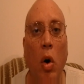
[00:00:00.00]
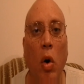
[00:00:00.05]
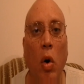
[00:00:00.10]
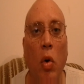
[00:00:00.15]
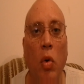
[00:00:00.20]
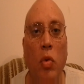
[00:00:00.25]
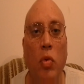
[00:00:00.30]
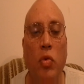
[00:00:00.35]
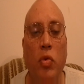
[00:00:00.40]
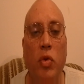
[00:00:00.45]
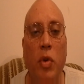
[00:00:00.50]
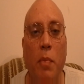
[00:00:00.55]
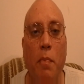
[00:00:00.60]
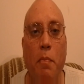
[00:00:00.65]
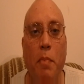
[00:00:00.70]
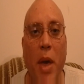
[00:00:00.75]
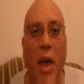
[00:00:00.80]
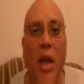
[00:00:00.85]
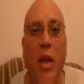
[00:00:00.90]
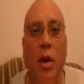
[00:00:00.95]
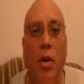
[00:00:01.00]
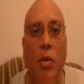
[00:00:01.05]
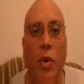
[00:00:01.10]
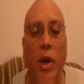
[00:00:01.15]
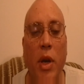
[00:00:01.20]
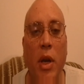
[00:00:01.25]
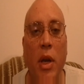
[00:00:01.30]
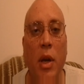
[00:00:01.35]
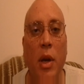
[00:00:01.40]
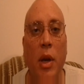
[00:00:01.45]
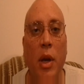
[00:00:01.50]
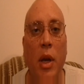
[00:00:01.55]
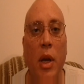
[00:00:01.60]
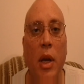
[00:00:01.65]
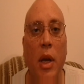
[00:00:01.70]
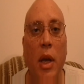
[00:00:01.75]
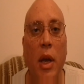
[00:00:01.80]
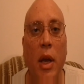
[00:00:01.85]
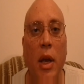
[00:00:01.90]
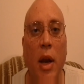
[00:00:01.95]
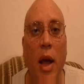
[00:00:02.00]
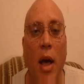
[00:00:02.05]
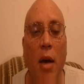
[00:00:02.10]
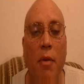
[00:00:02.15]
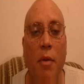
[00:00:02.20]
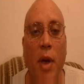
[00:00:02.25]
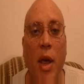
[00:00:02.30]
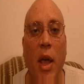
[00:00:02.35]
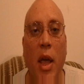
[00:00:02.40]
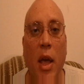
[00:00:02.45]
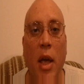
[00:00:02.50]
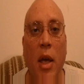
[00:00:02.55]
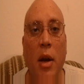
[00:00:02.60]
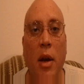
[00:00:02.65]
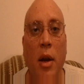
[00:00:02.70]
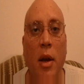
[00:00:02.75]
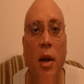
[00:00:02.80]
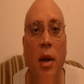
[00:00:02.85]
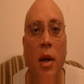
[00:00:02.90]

owns a bakery in Iran.